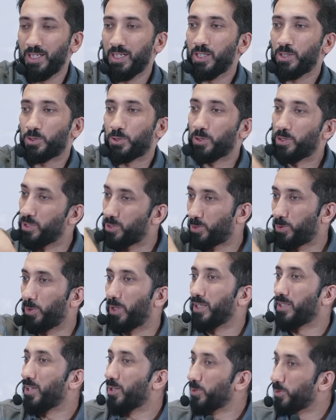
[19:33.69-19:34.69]
So this surah
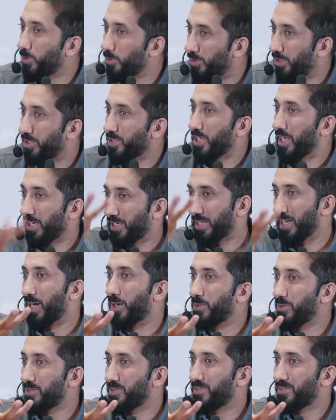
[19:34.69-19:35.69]
tells you they're taken
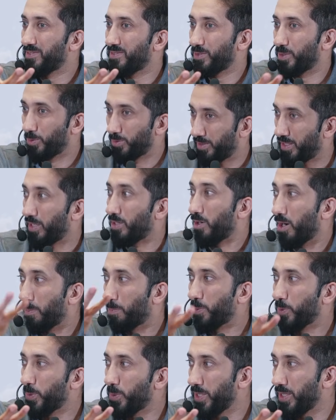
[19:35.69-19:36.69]
out, they're
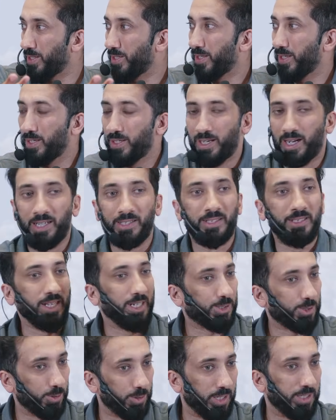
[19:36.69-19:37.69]
uprooted, and the
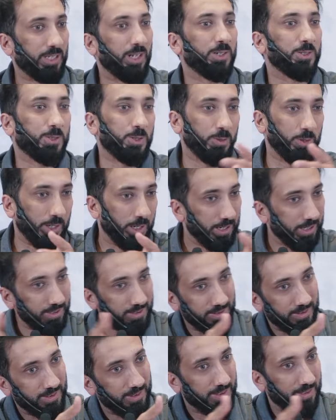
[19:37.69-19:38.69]
next surah tells you they're
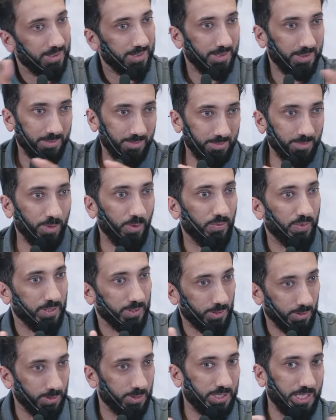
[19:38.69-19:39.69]
moving.
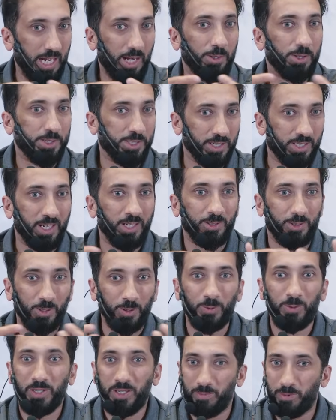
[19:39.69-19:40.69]
So you see how there's a
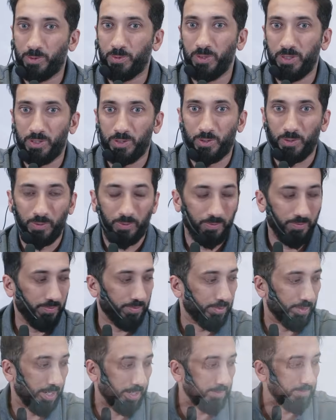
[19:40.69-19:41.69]
continuity between the two,
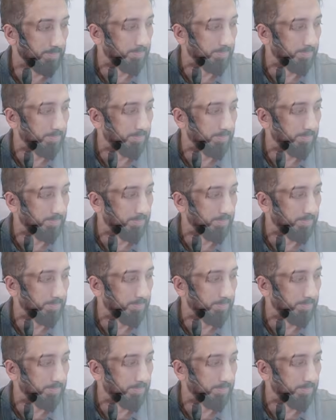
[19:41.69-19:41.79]
right?